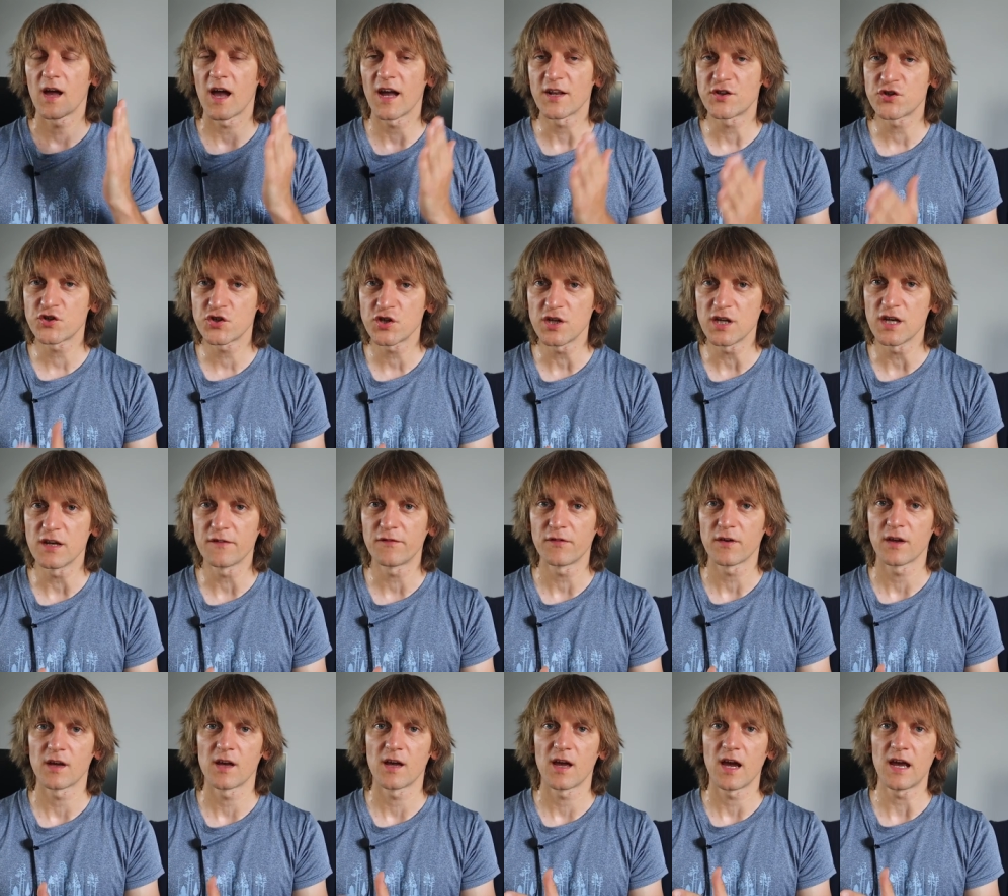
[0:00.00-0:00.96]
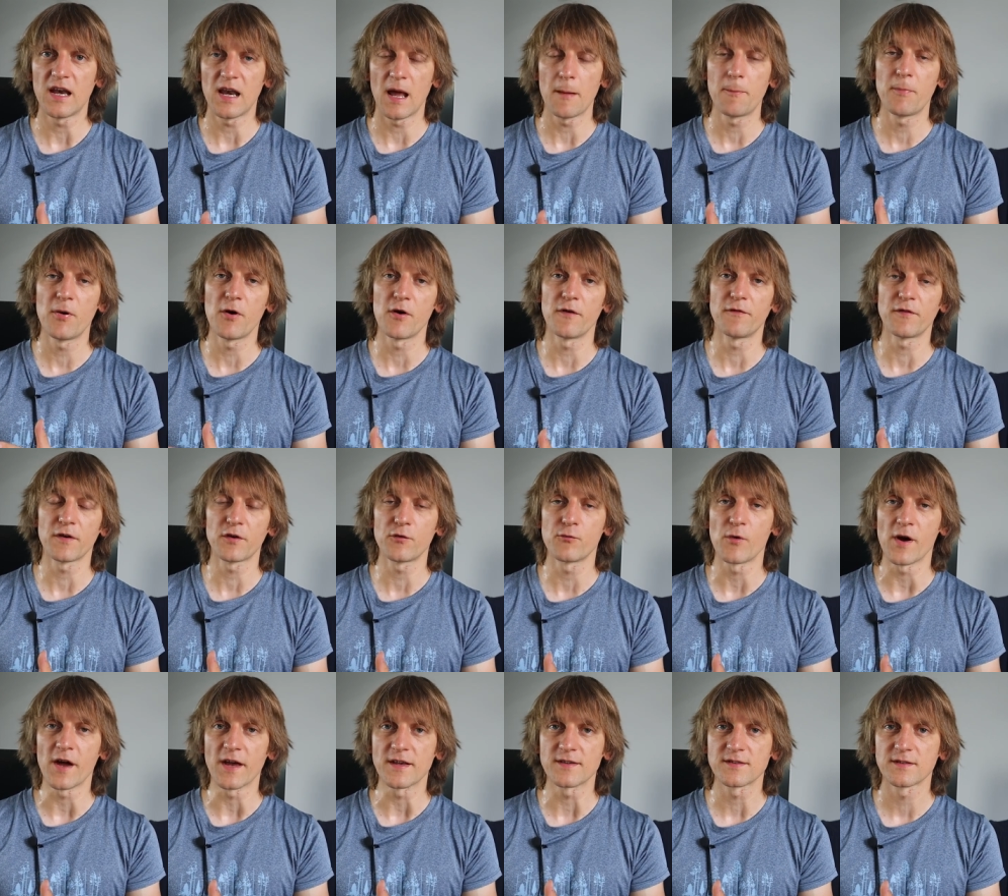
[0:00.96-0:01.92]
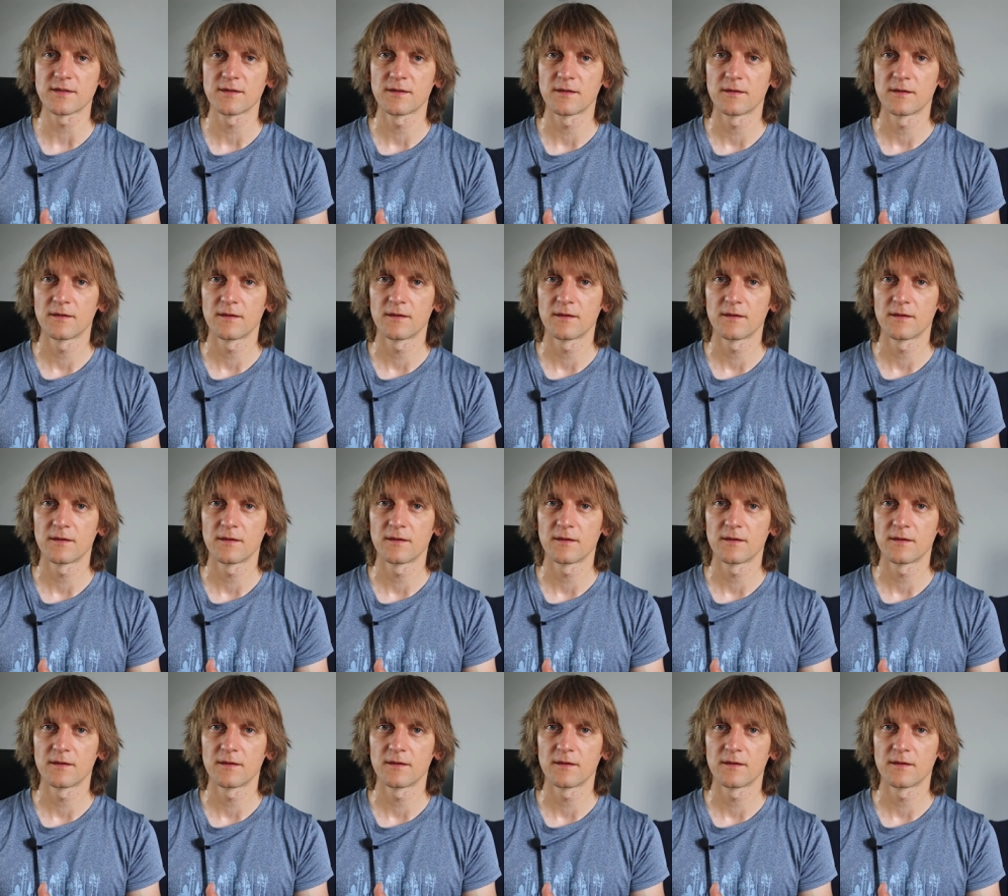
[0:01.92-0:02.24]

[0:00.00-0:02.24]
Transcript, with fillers: achieve an, a perfect race.